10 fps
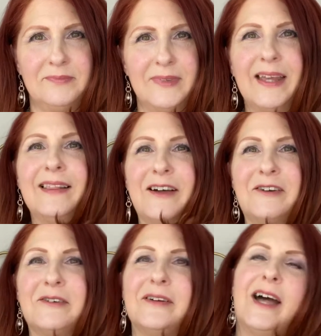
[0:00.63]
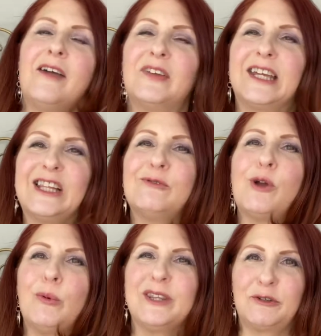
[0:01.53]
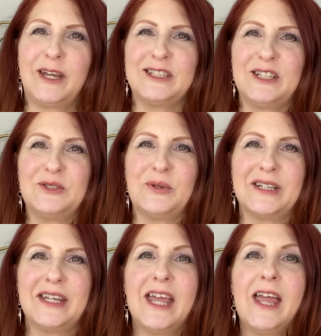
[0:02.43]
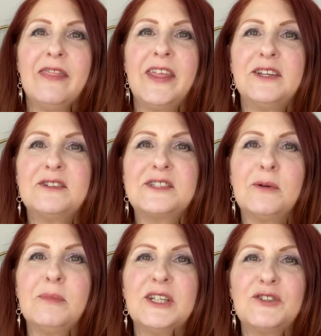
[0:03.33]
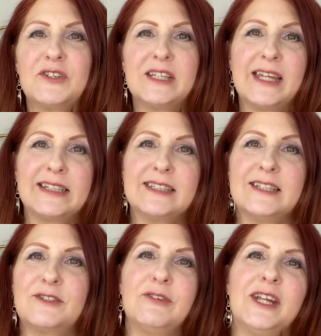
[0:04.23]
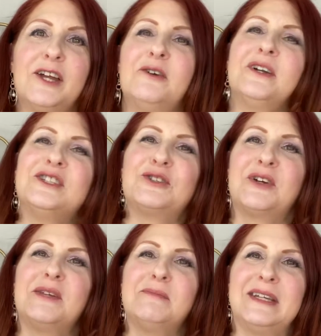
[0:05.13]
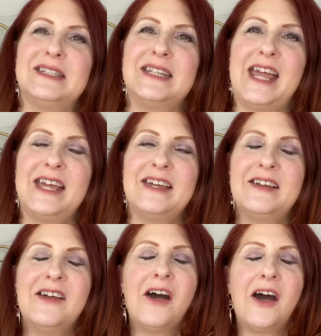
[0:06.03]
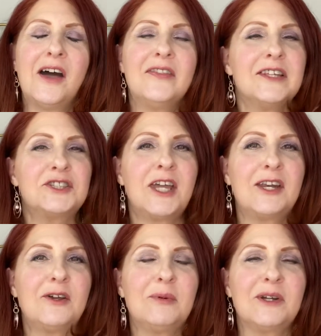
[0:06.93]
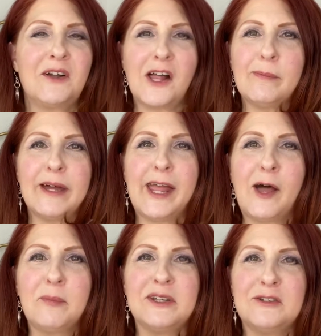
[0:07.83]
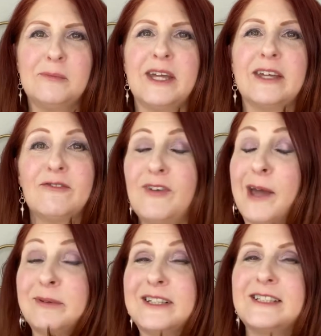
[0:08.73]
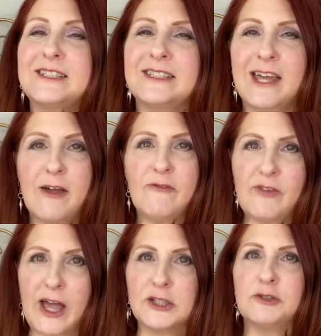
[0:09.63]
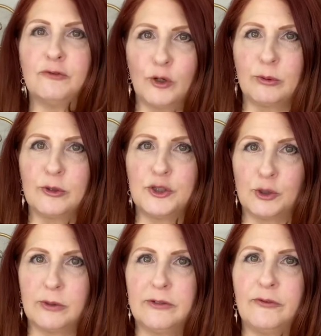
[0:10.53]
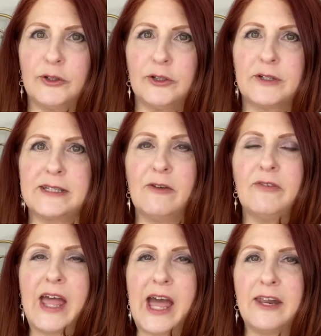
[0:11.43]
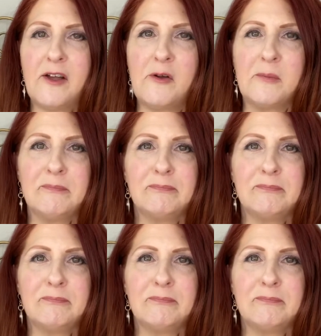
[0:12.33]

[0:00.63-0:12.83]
Hello, I'm Vicki LaRoe with Create and Adorn. Thank you so much for selecting this video and joining me today. On this channel, we are all about helping you make fabulous, fashion-forward jewelry for yourself at home.